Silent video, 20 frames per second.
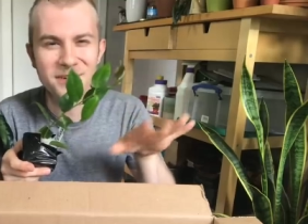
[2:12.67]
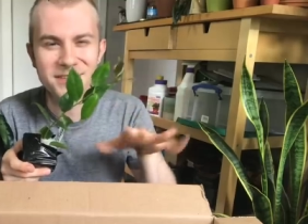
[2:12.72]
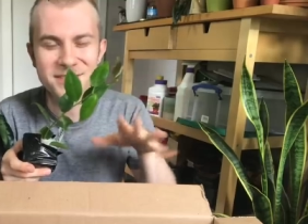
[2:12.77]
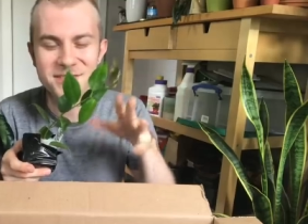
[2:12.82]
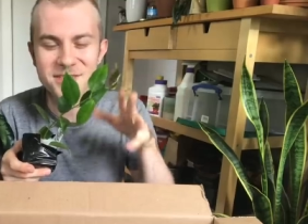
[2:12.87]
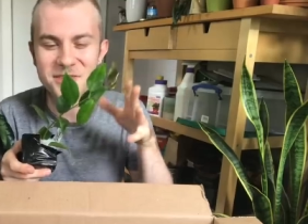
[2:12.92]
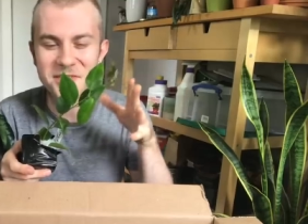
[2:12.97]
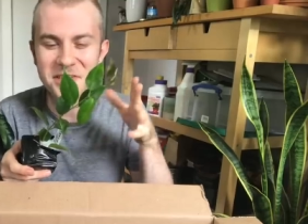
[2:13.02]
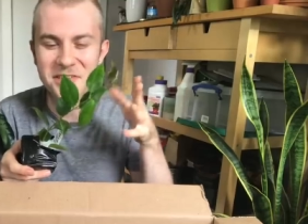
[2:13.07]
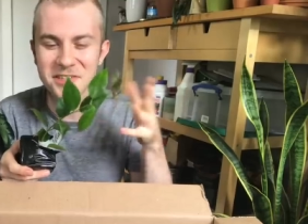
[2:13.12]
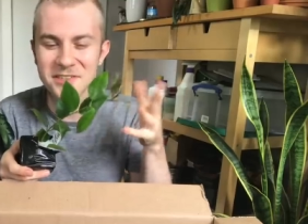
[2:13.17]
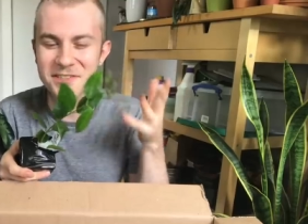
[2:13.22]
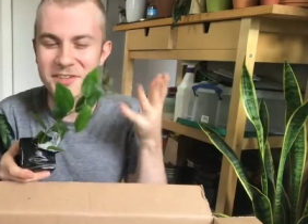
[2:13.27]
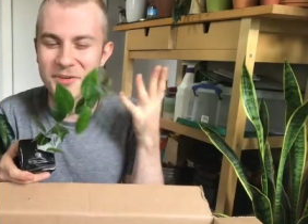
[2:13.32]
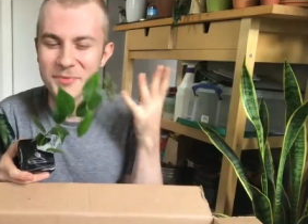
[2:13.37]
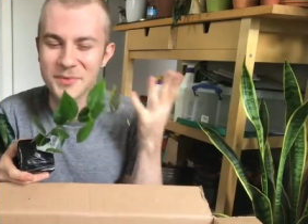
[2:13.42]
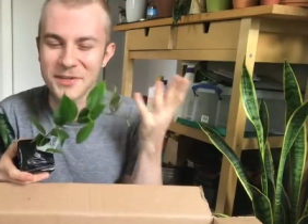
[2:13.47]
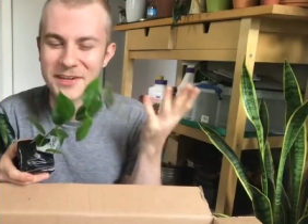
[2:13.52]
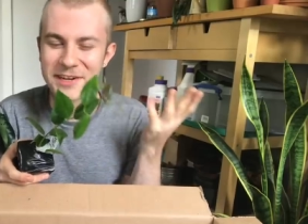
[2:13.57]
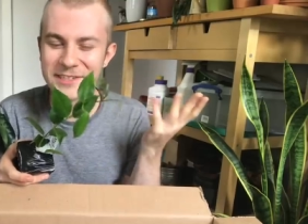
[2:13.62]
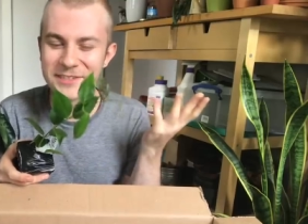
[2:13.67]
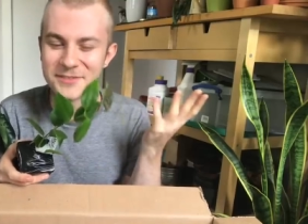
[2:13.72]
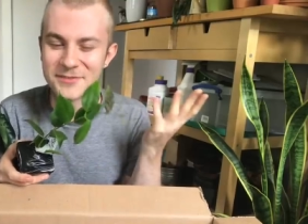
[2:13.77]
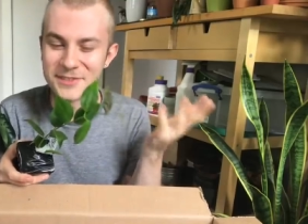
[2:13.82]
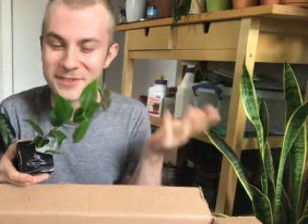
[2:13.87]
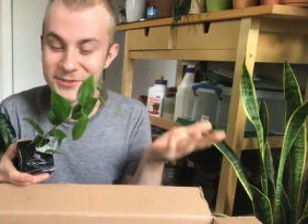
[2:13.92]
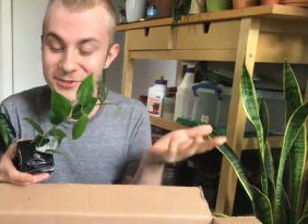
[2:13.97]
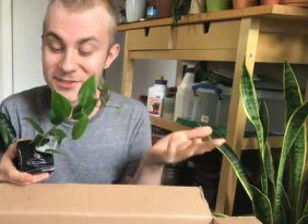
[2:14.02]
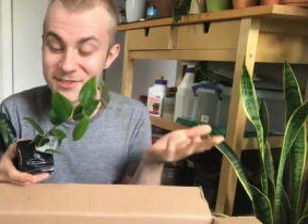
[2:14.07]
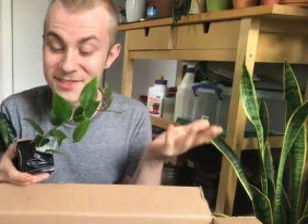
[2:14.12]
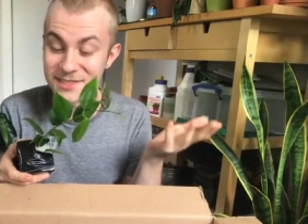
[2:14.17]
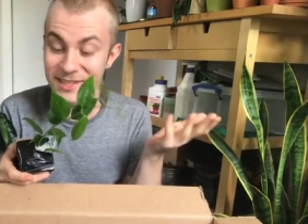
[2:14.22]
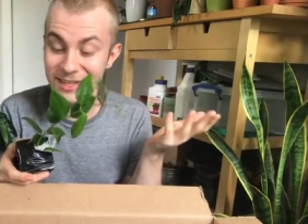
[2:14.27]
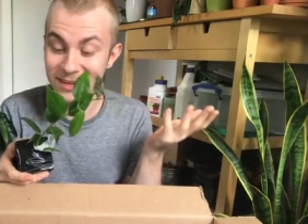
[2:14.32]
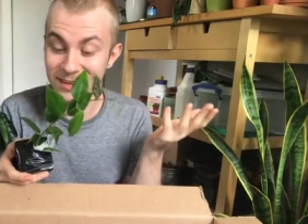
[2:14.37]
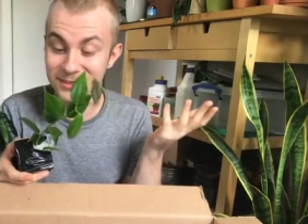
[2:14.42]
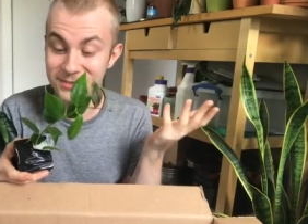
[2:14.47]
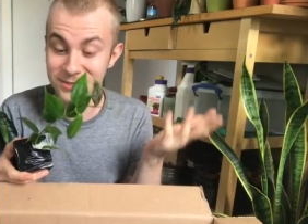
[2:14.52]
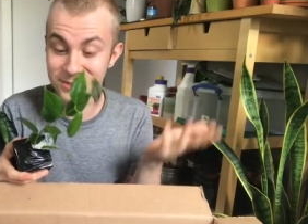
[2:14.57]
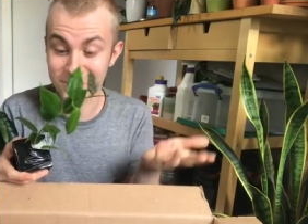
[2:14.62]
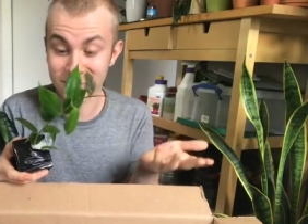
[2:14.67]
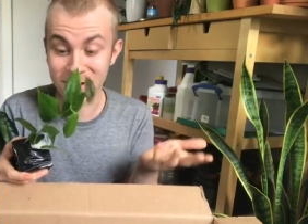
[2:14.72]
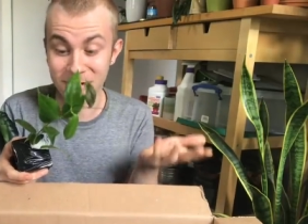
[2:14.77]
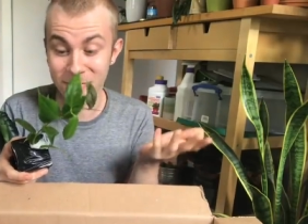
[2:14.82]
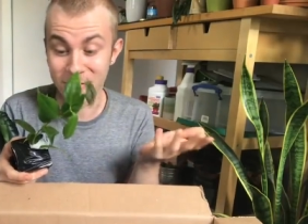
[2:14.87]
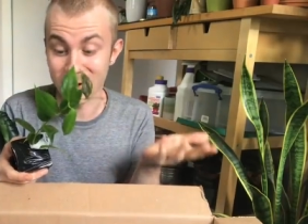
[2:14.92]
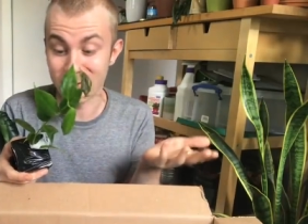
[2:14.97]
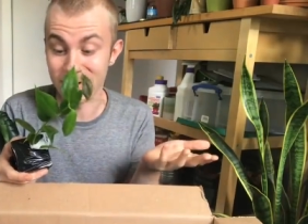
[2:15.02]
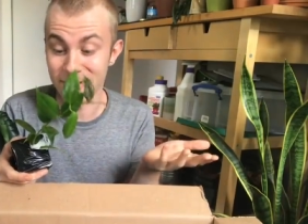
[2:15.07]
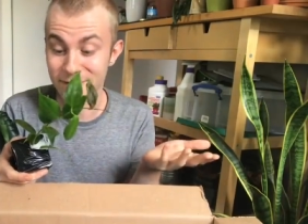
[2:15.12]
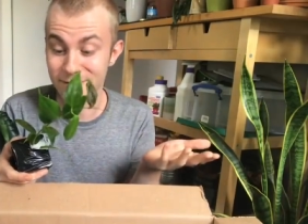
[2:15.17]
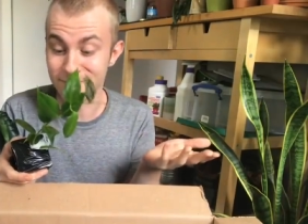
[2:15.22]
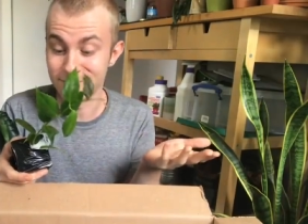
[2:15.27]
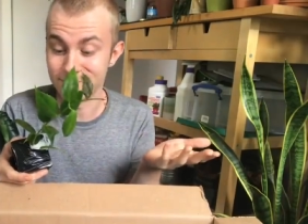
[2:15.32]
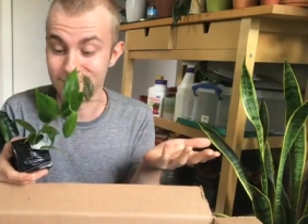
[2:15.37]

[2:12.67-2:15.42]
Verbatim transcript: one, so I thought that would be kind of interesting to try growing.